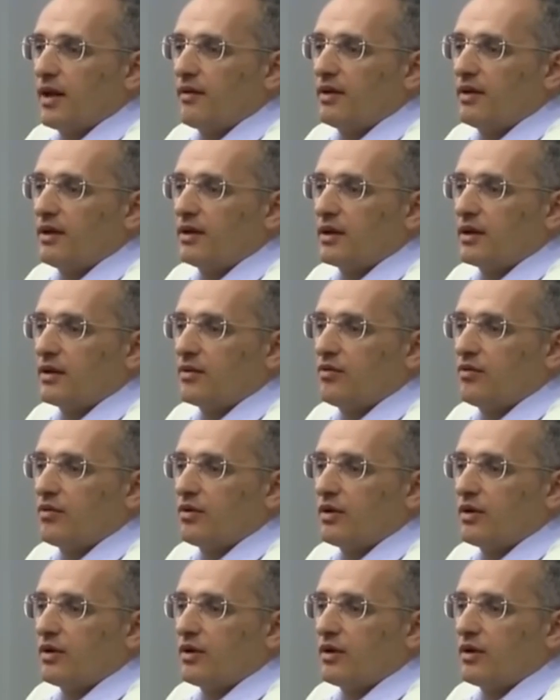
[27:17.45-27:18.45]
The rule is
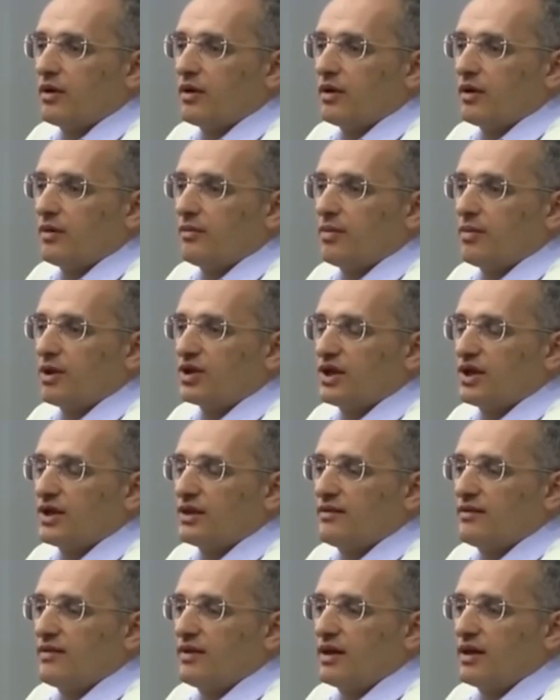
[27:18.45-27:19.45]
this: divine
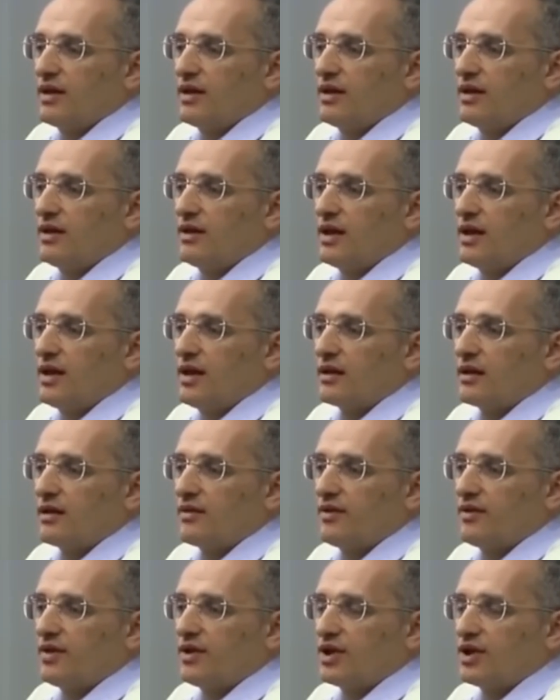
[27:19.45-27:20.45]
intelligence
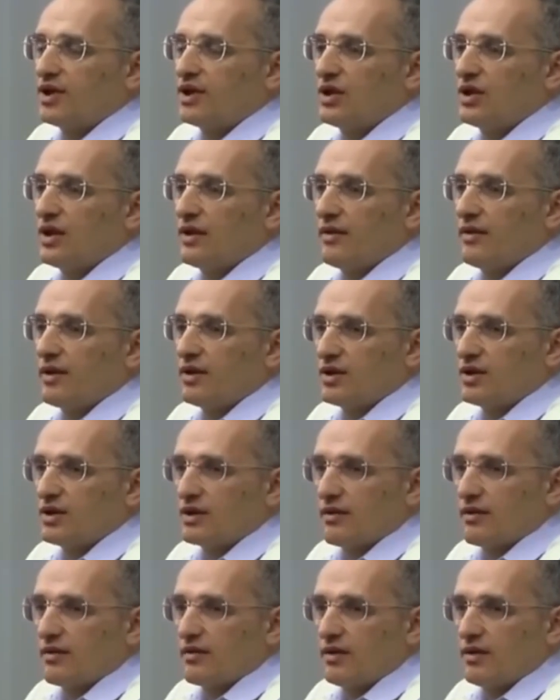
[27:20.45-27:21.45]
surpasses human
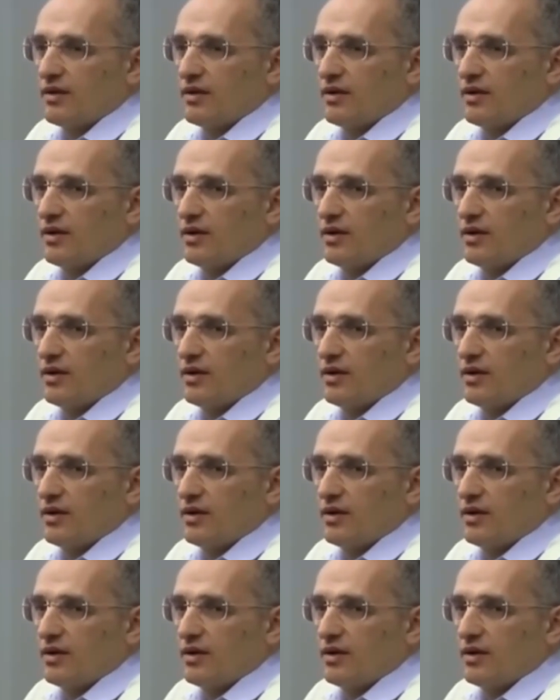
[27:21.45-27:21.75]
intelligence.